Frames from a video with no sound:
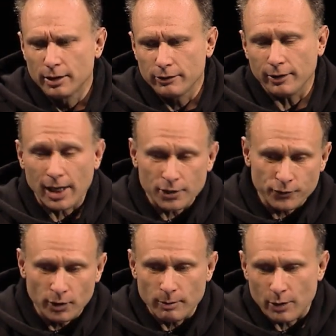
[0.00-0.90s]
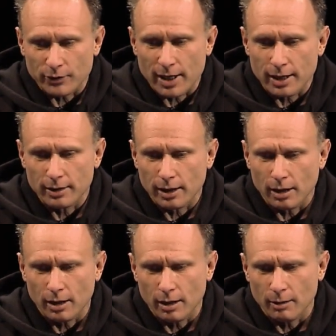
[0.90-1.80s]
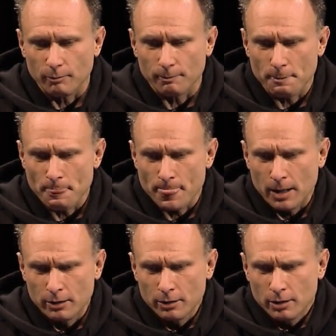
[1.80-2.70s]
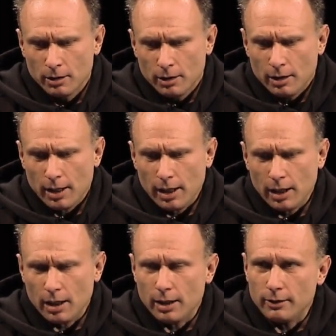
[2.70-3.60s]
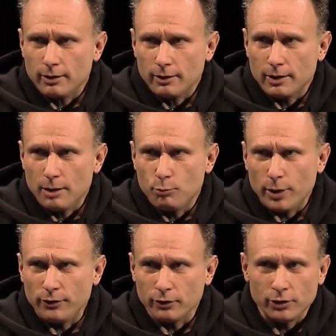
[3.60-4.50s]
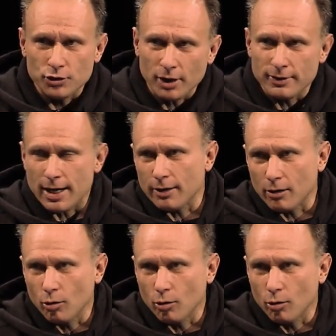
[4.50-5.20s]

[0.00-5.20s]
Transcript: the last firm I was at, um, and they basically shut down our